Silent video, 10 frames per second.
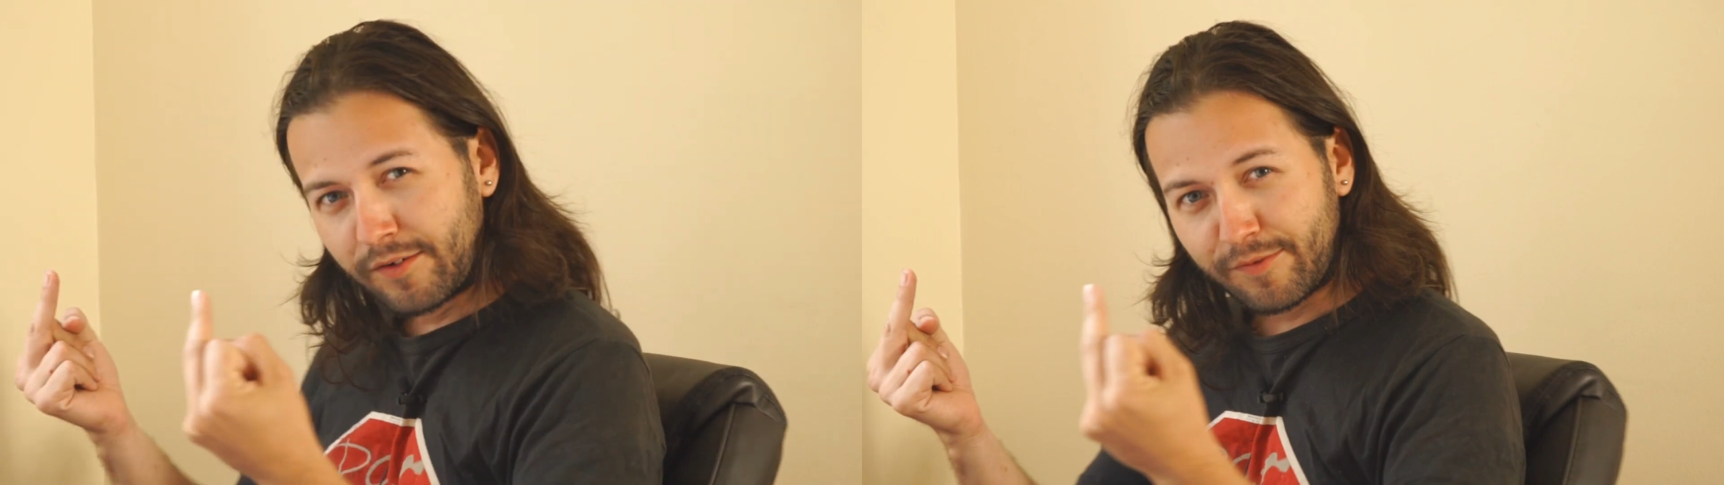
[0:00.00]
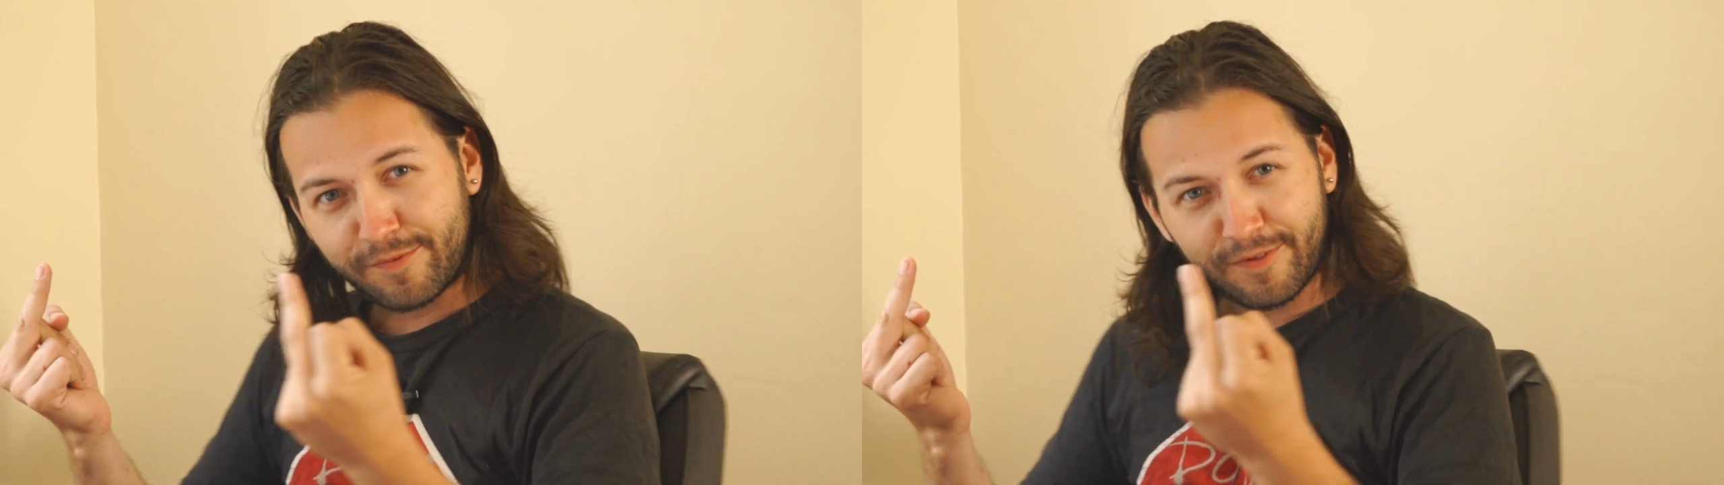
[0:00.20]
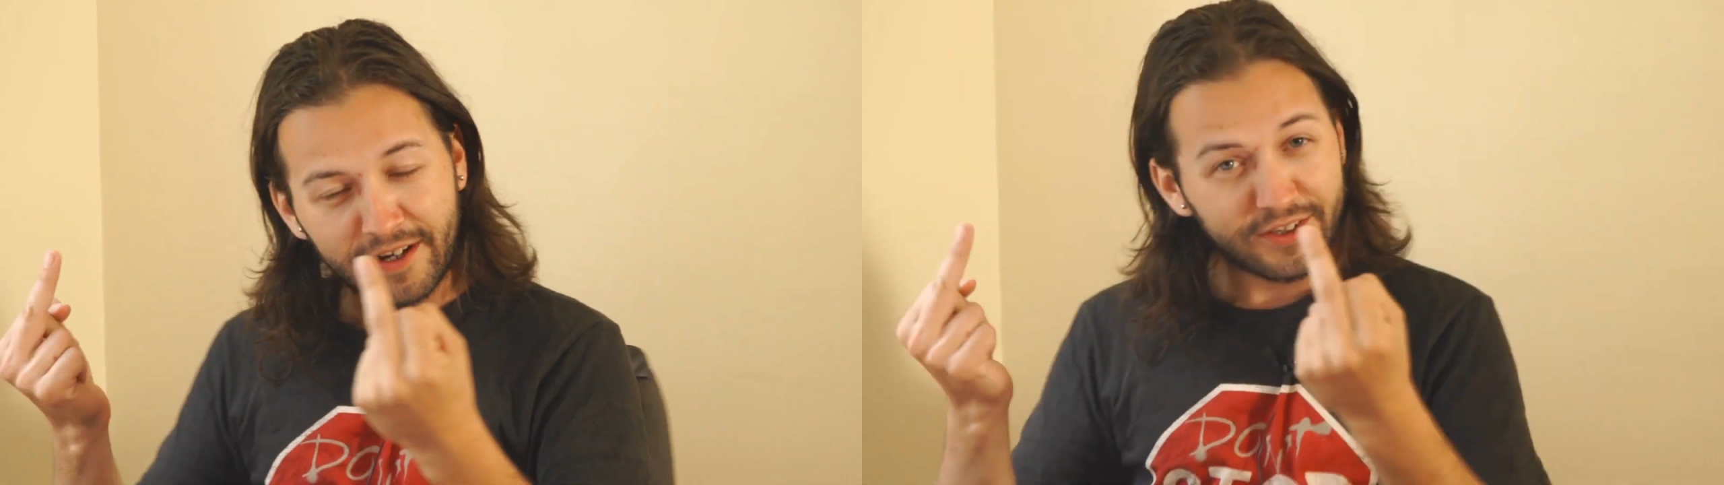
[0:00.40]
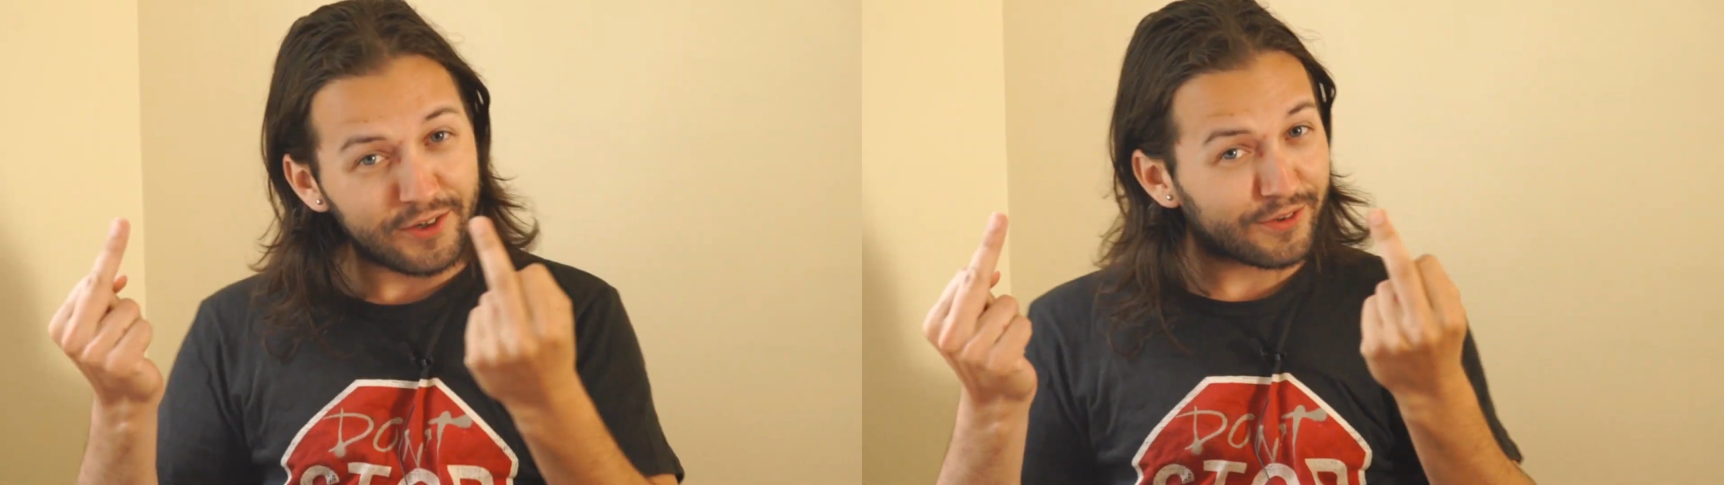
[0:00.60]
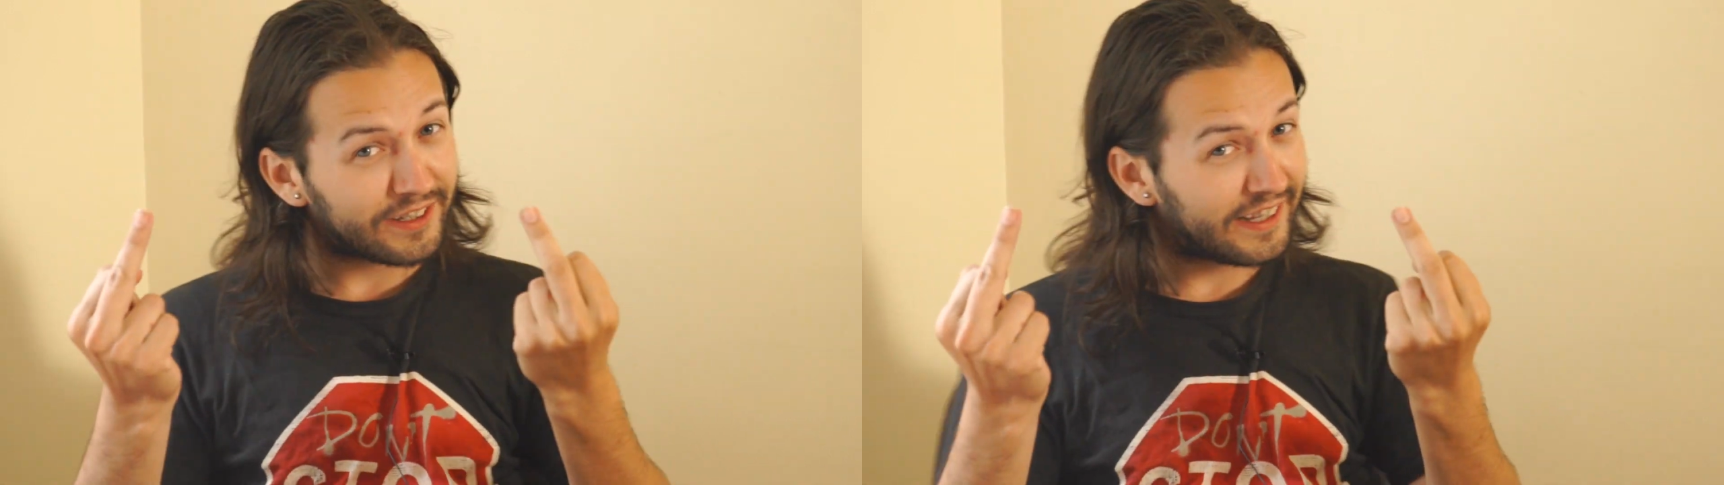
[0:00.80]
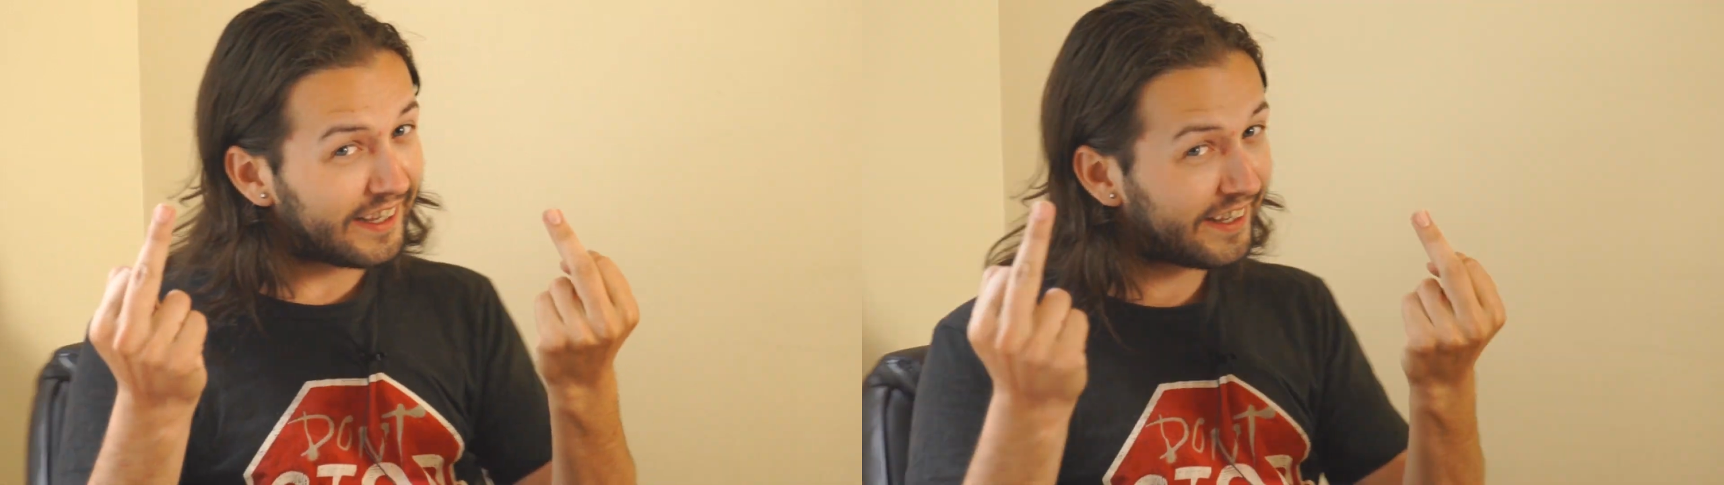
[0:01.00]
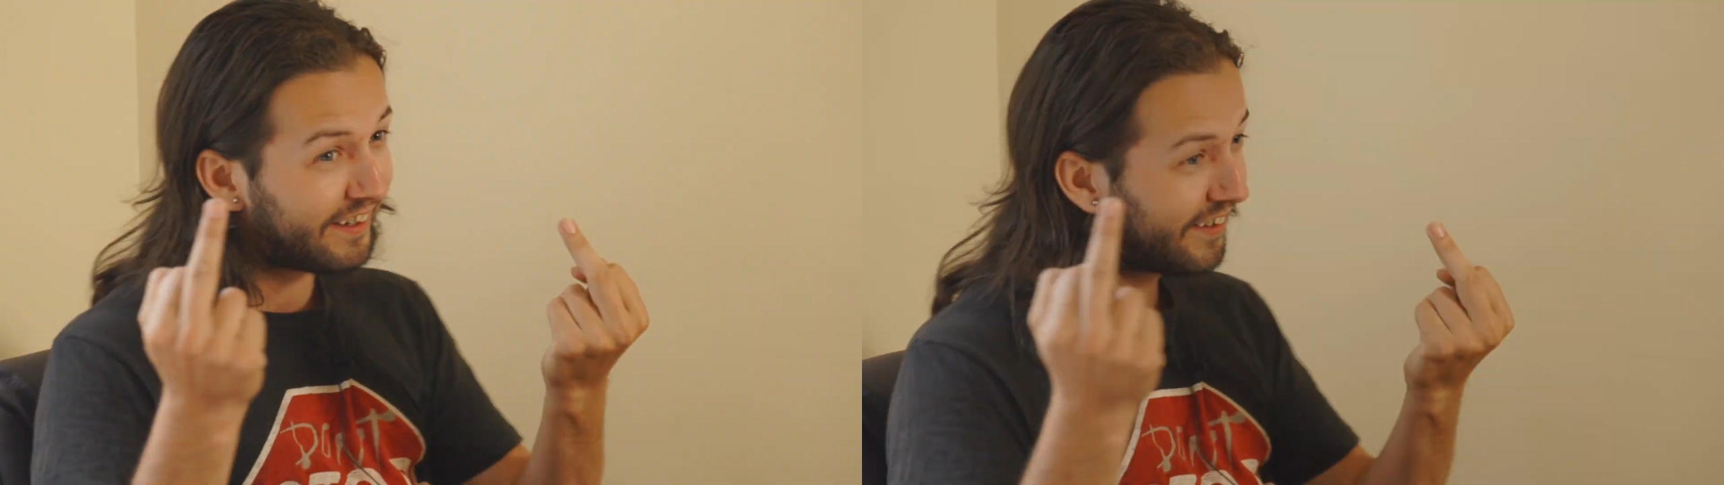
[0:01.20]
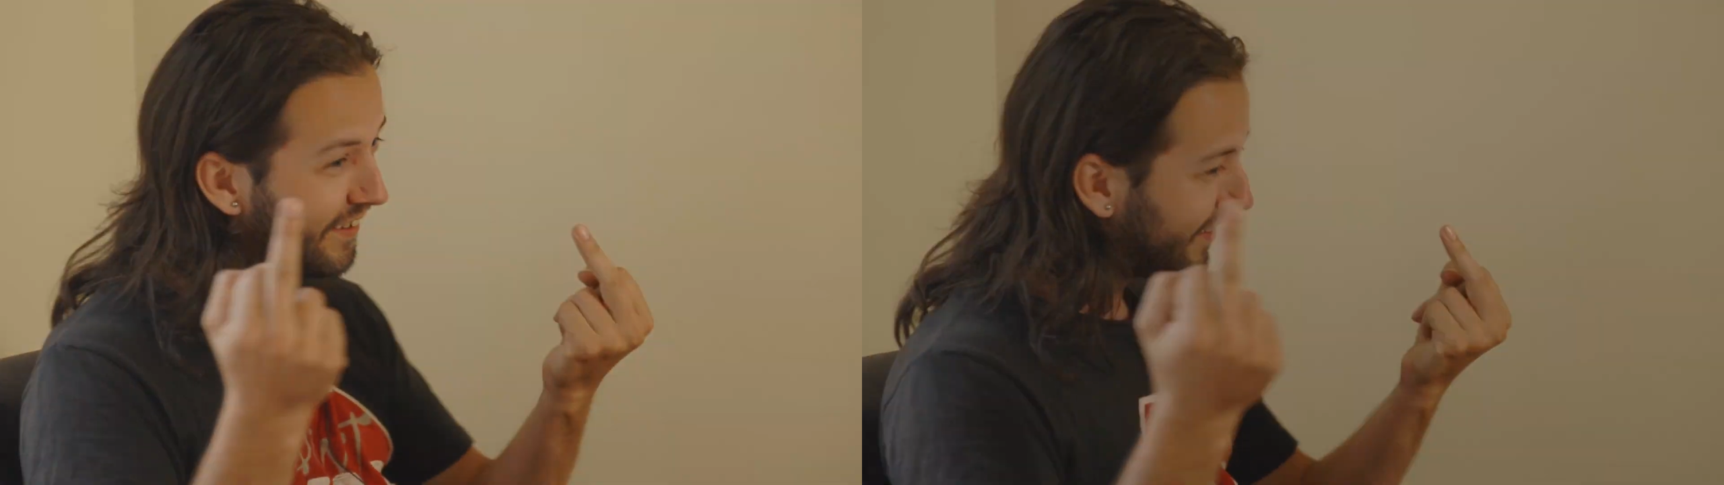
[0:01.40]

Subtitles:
fuck you, Glenn.